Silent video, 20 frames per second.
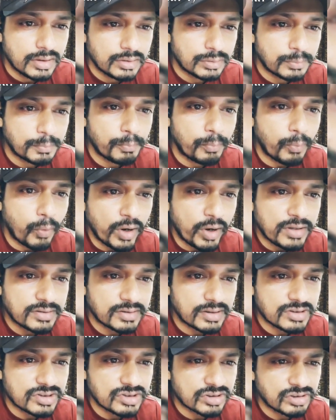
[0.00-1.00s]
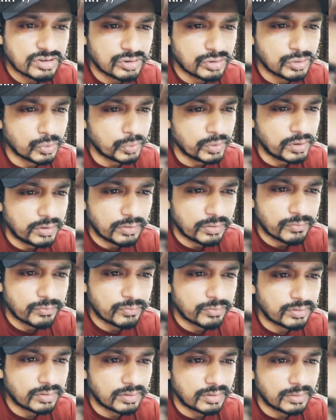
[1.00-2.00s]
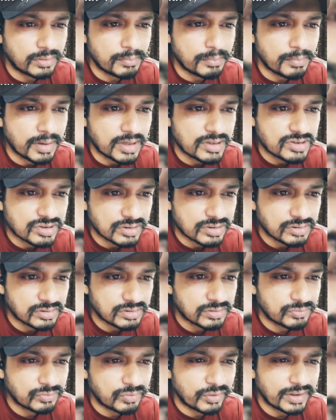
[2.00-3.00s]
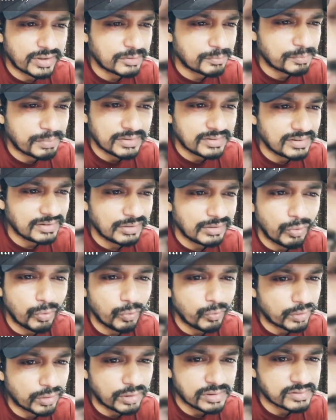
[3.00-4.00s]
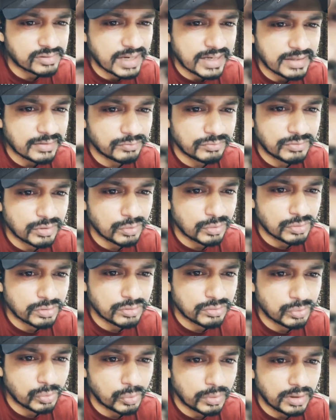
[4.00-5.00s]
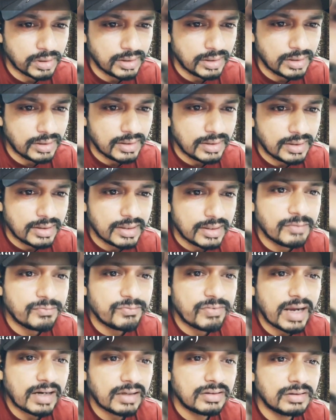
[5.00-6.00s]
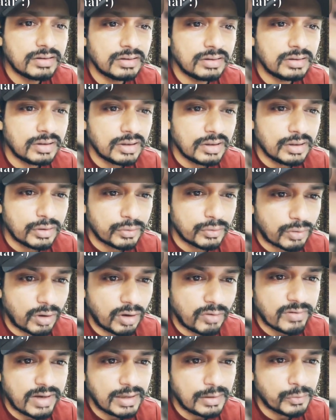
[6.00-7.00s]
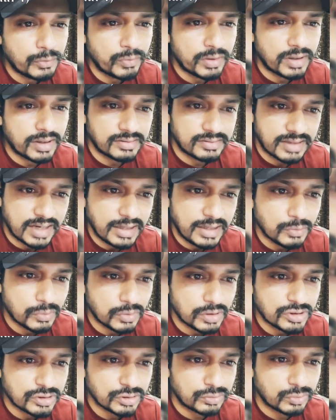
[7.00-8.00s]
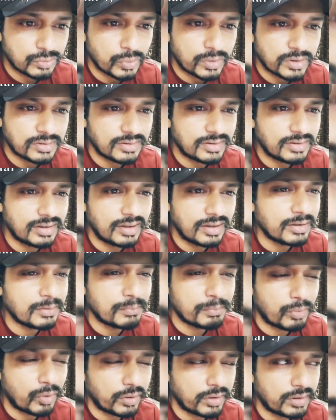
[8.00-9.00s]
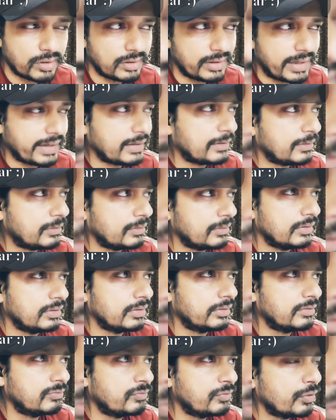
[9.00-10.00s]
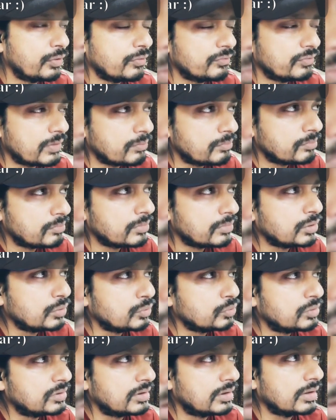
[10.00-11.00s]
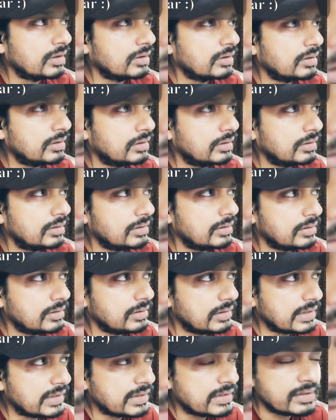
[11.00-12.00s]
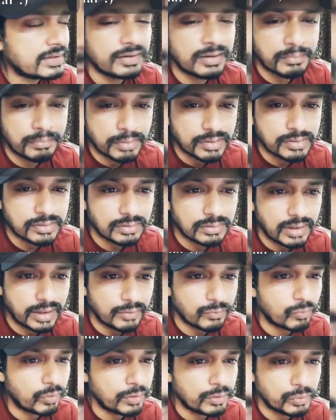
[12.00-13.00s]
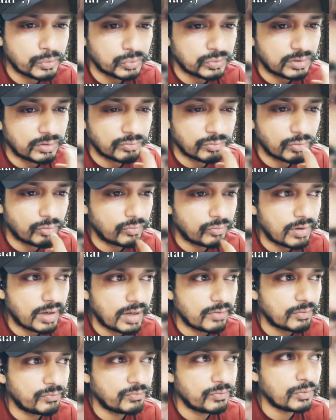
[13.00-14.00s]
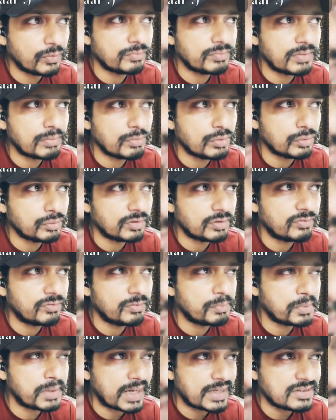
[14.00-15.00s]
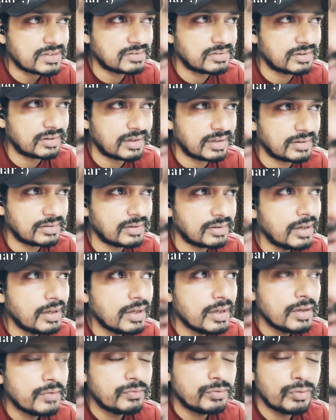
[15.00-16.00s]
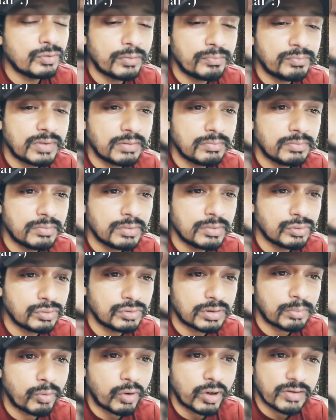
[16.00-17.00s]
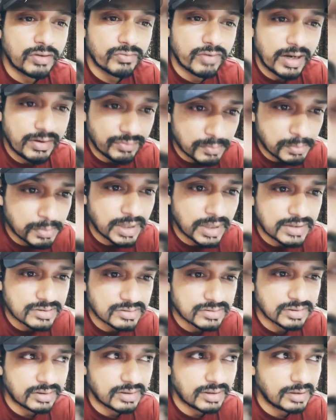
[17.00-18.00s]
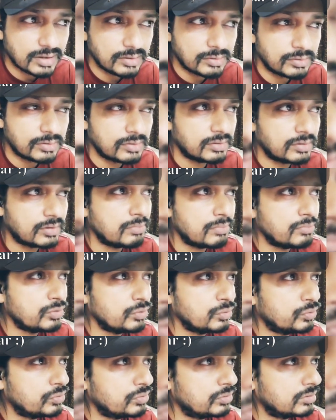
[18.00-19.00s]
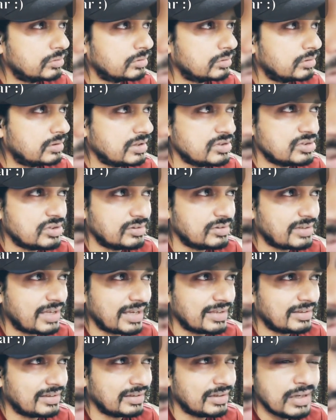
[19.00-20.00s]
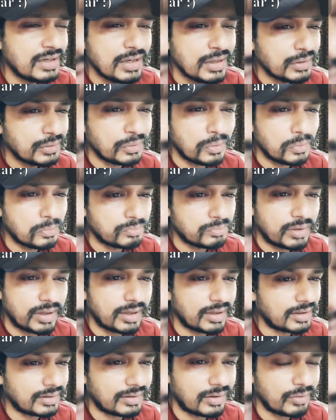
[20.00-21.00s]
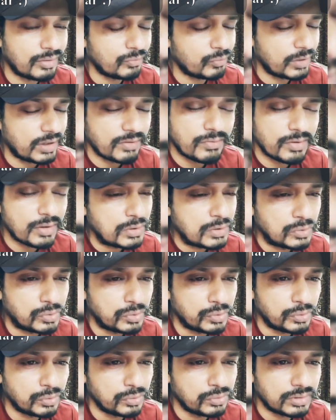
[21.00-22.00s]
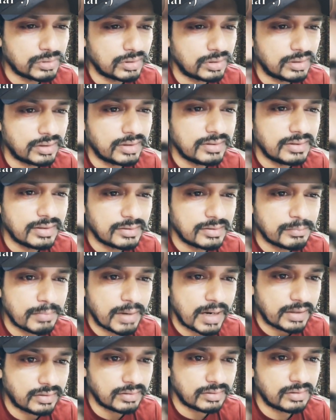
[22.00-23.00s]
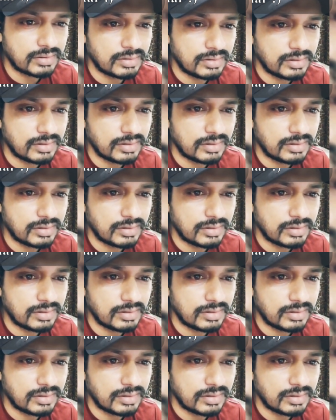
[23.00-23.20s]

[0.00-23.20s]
So points are just unit of measures for expressing the overall size of the user story. In fact, the raw value we assign to each story is unimportant. Like few of them use the linear numbers like 1, 2, 3, 4, 5, or few of them use the Fibonacci series. Few of them use the modified Fibonacci series. Some use t-shirt sizing. So whatever you use, it doesn't matter.